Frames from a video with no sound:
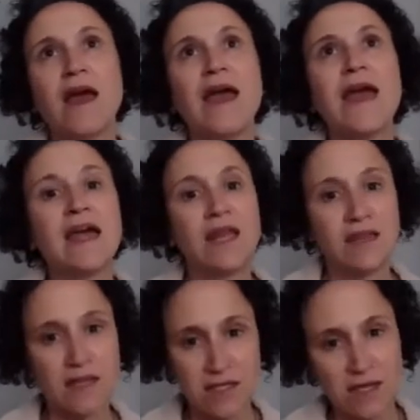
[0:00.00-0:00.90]
And at
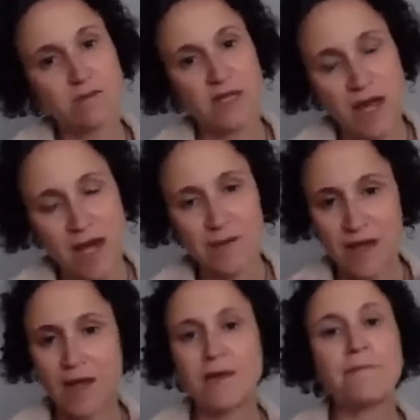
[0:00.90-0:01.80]
the same time,
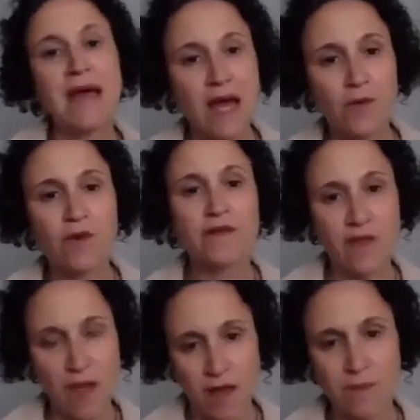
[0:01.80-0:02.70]
empower
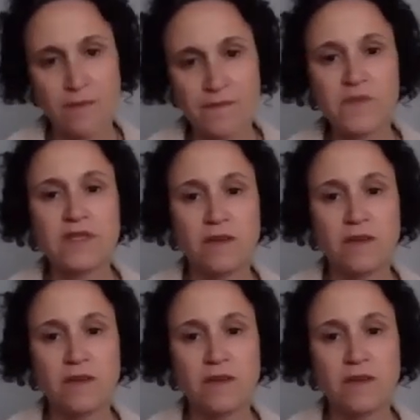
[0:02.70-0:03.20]
them to